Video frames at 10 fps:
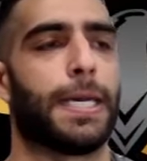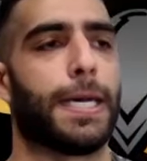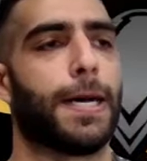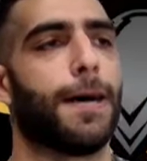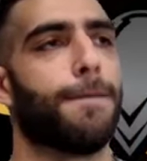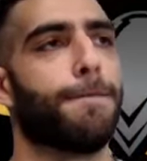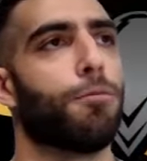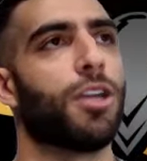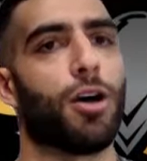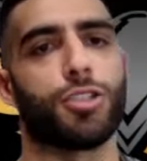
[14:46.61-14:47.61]
Um,
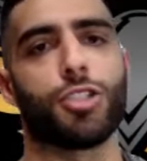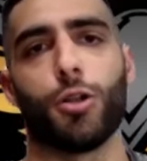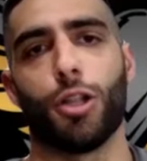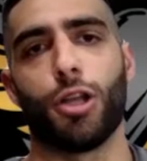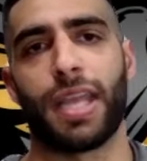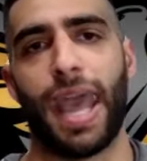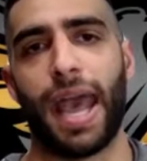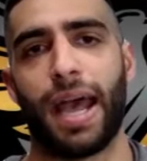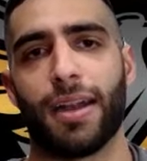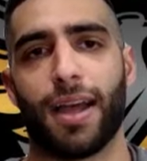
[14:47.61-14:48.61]
we also look
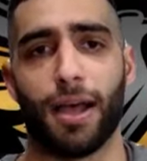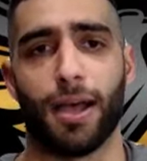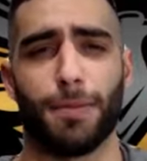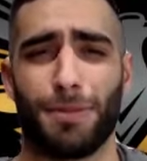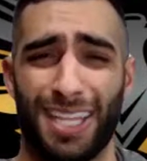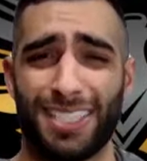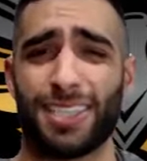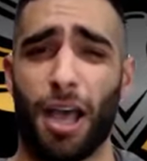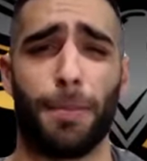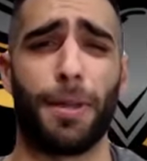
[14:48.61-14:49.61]
at uh, this
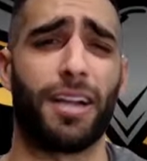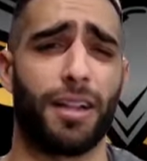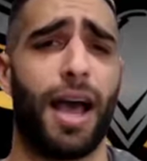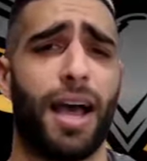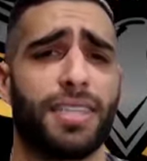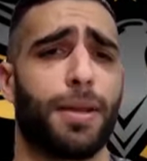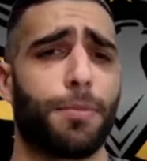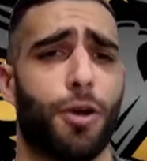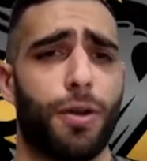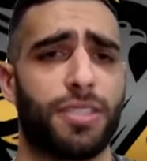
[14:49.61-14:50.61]
coming class, I'm
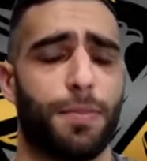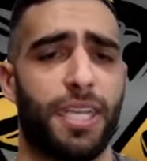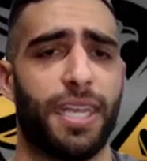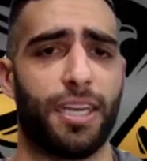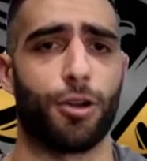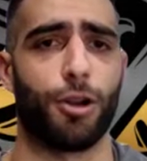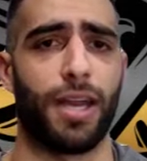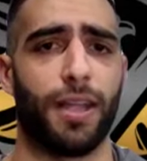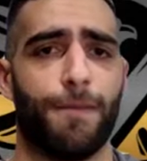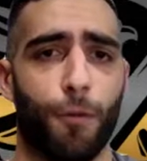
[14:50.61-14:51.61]
going to be
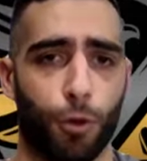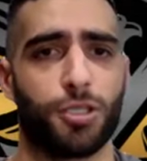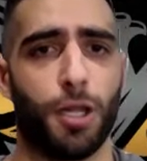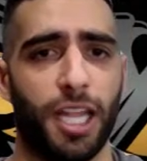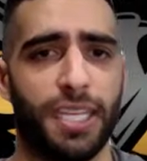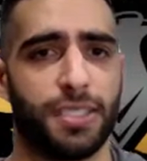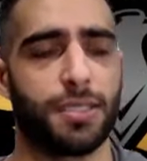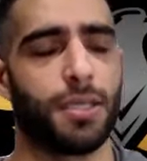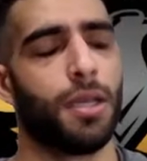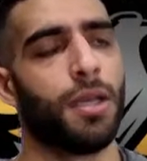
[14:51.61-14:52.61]
integrating force
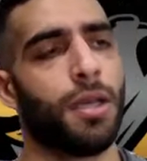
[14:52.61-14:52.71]
plates.